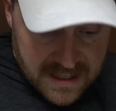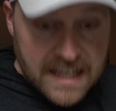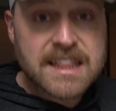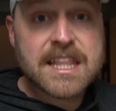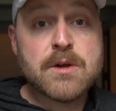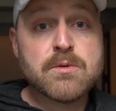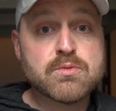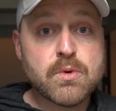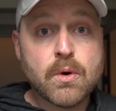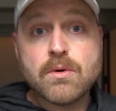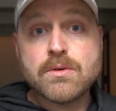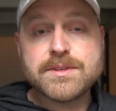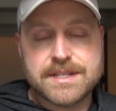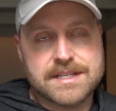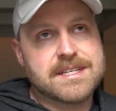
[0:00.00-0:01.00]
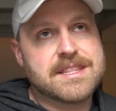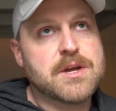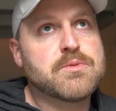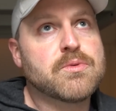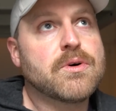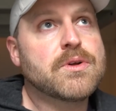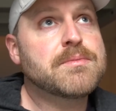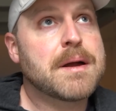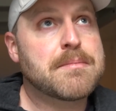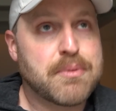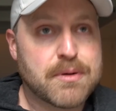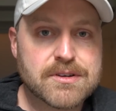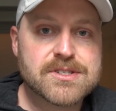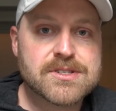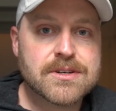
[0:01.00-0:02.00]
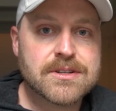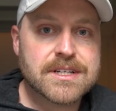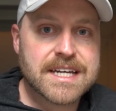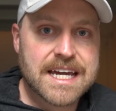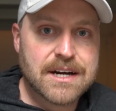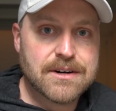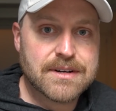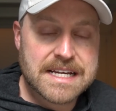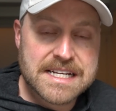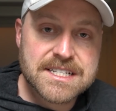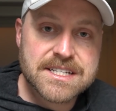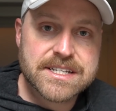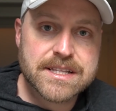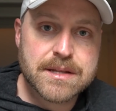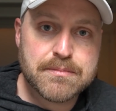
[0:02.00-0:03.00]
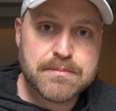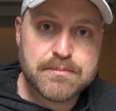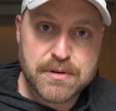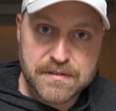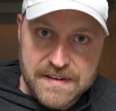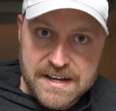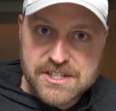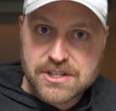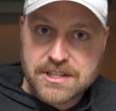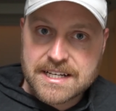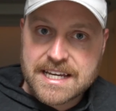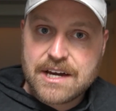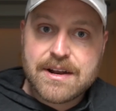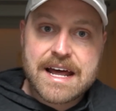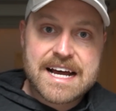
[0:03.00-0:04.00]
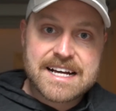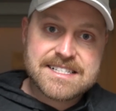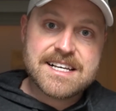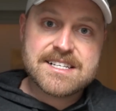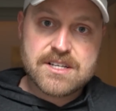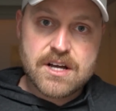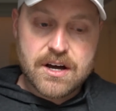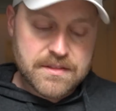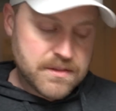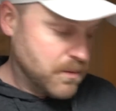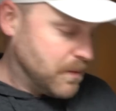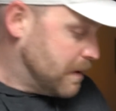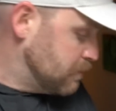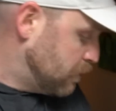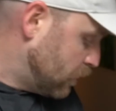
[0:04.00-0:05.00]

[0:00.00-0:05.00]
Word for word: Like they rolled, they rolled my personal account into the professional account access on the web